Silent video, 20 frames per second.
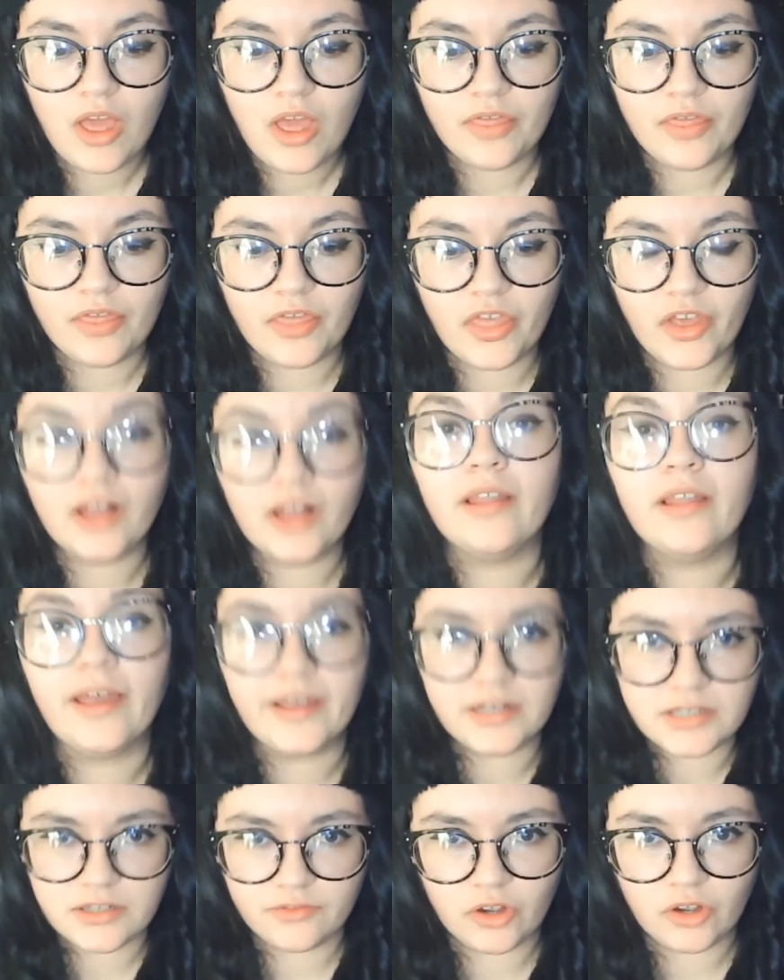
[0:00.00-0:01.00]
the
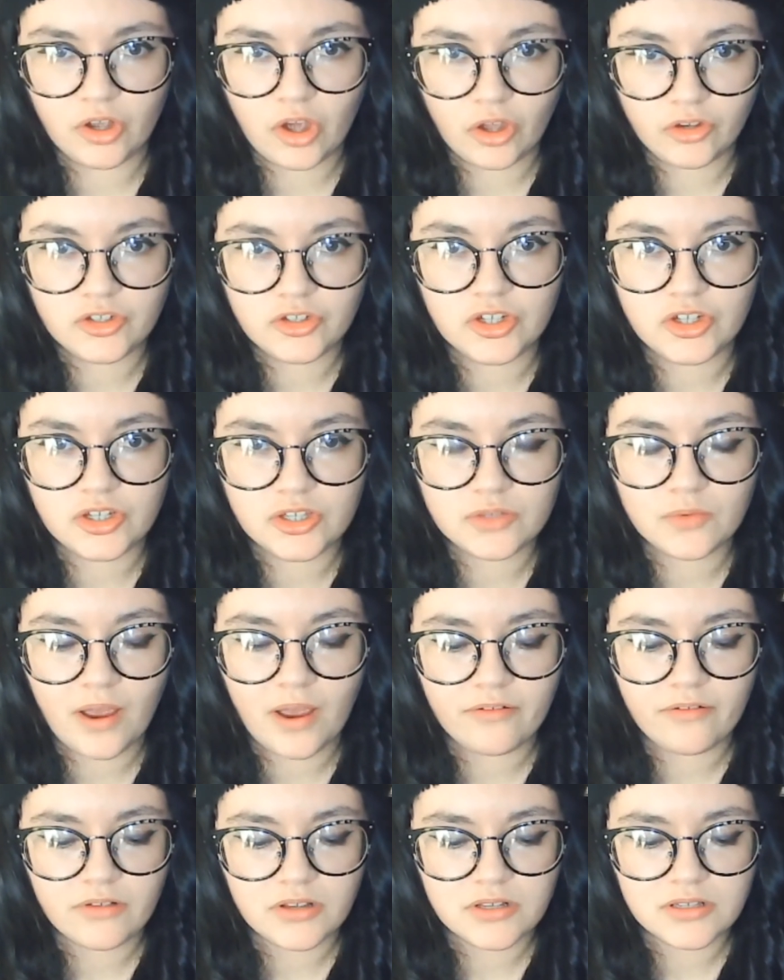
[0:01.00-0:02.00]
collective unconscious,
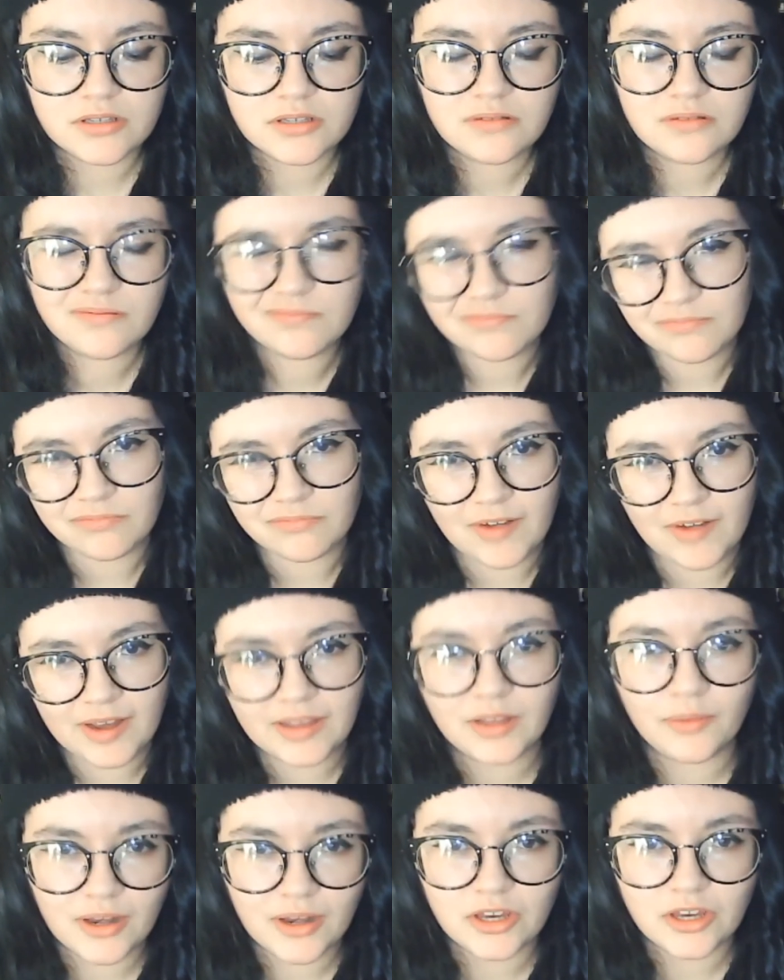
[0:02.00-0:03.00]
whereas really
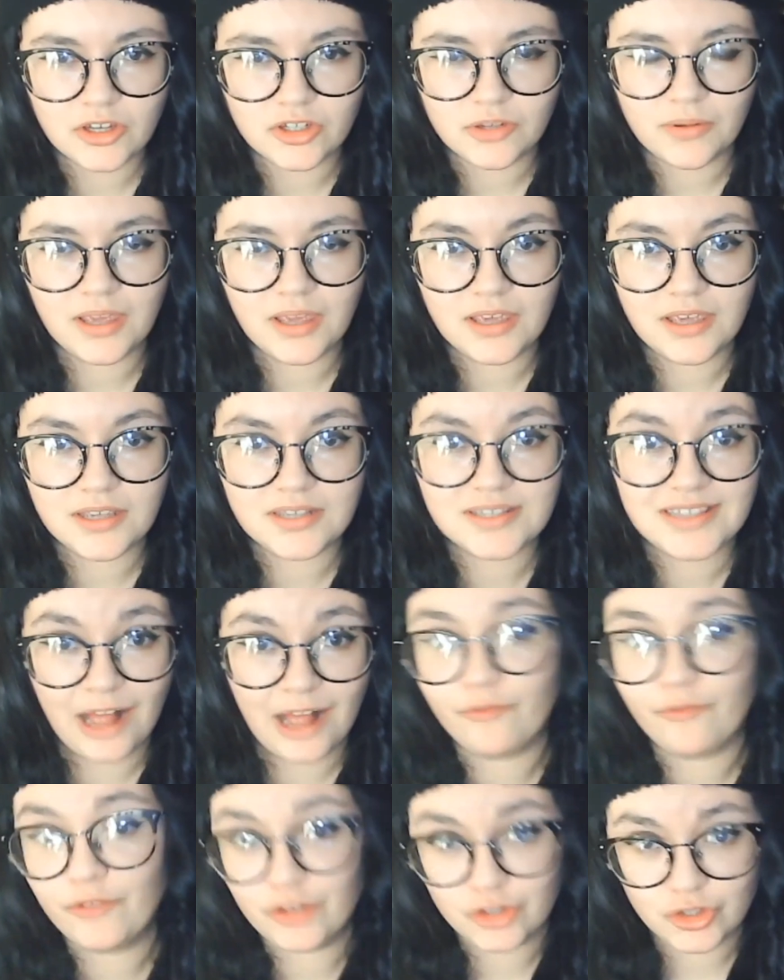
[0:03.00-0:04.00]
when you're doing it
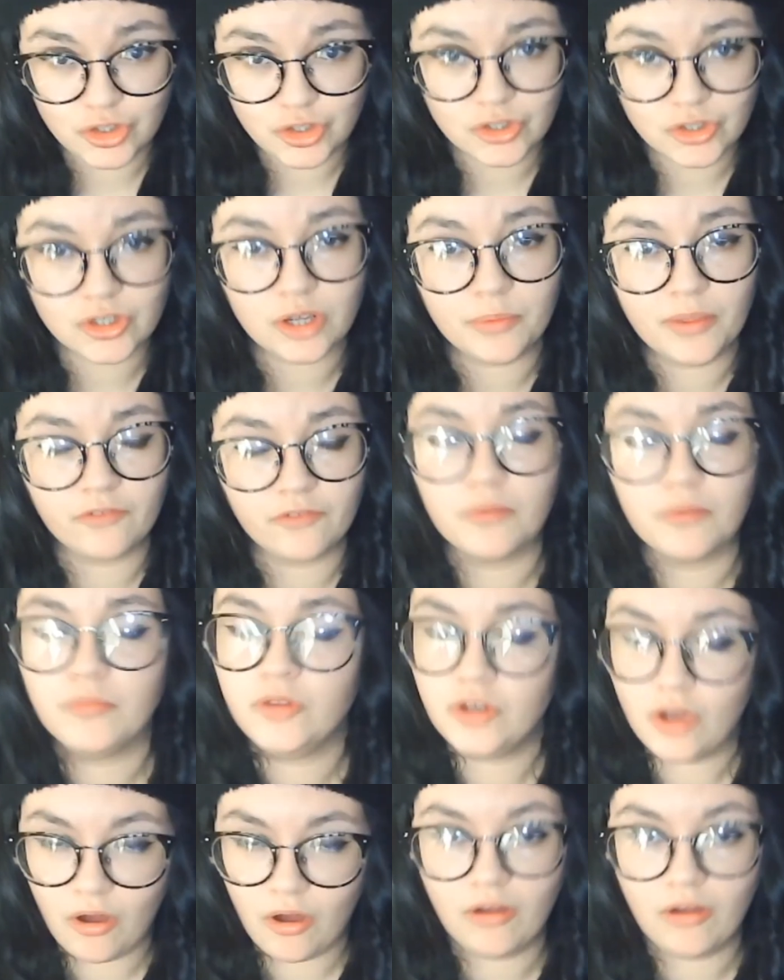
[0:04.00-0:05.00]
yourself, it's just coming from
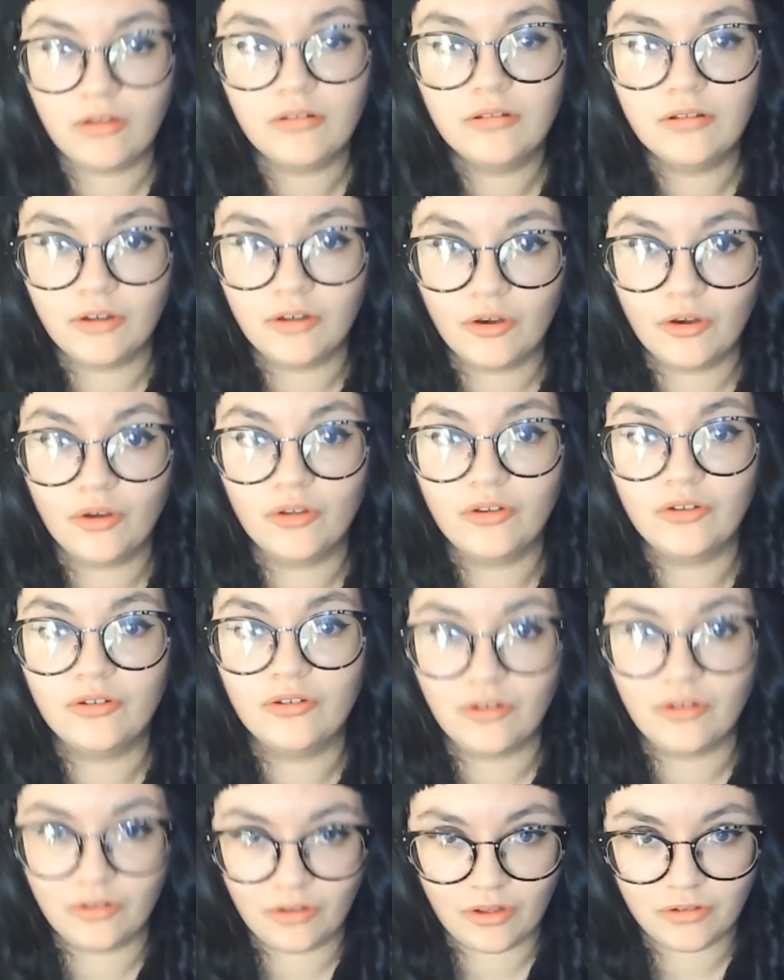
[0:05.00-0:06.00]
your own
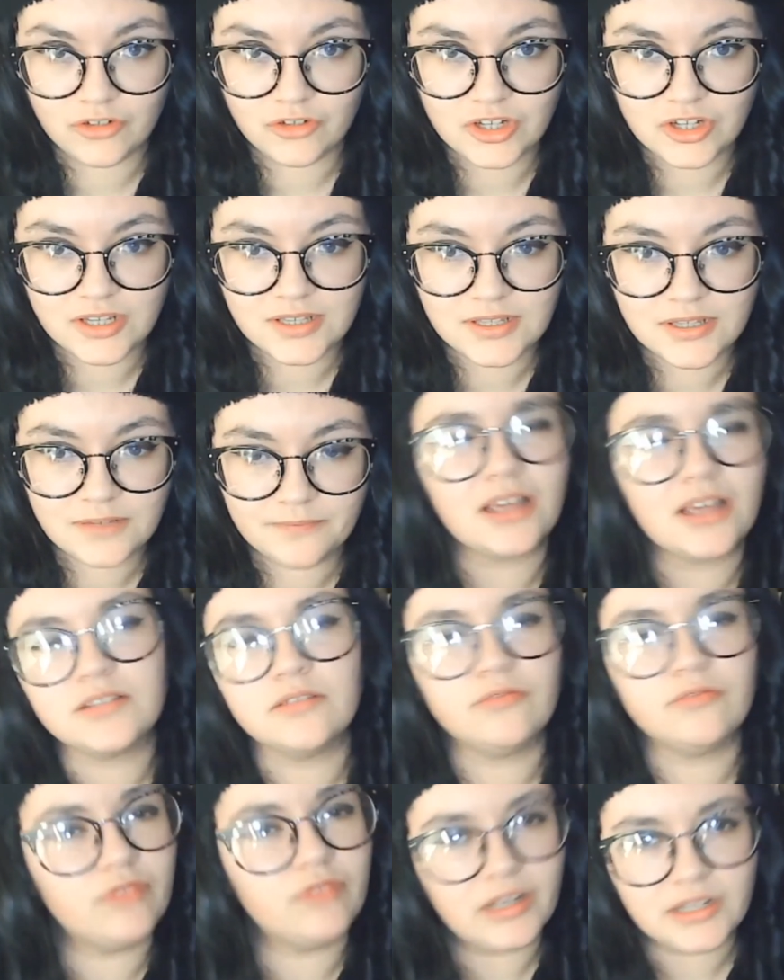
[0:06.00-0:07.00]
unconscious. That's a
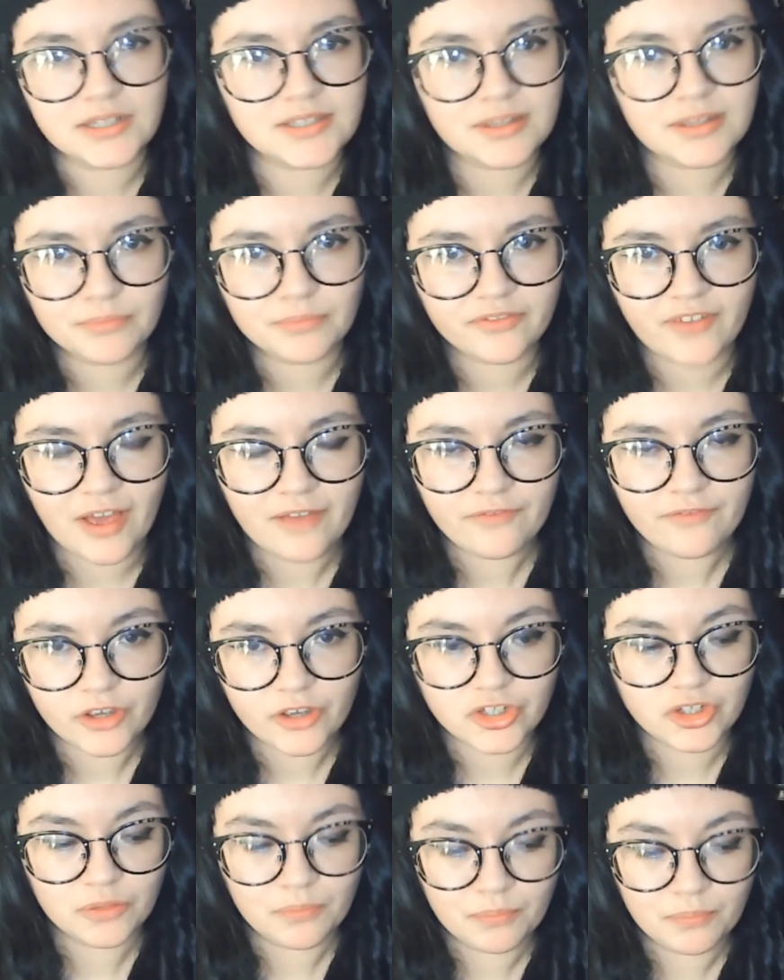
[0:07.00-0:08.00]
really simplified
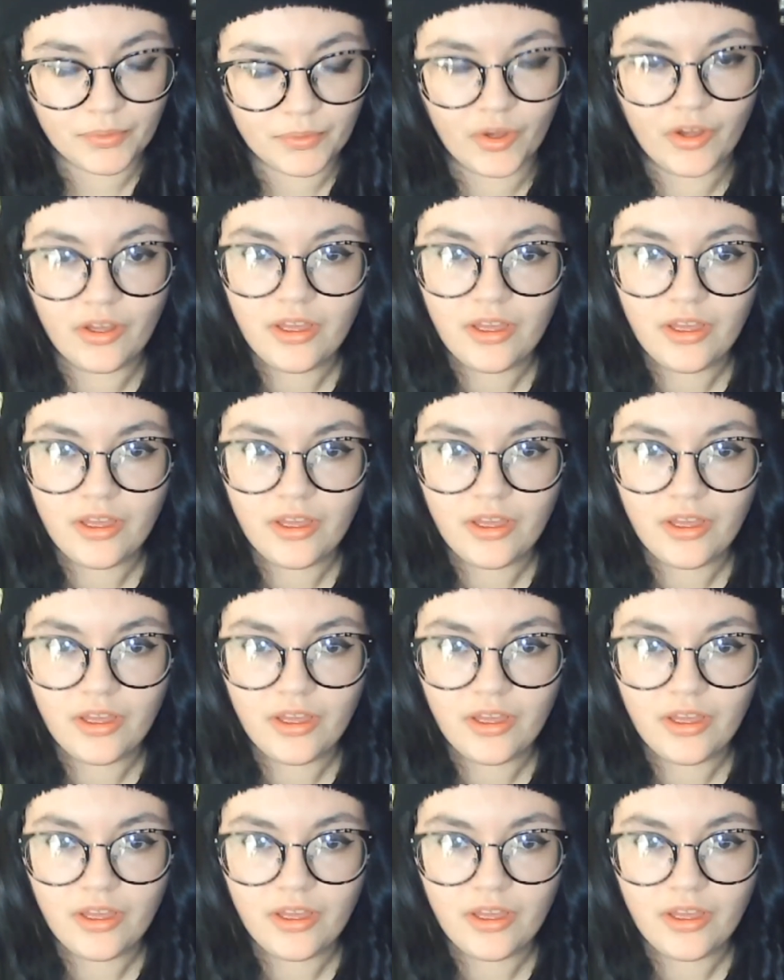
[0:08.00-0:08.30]
version, but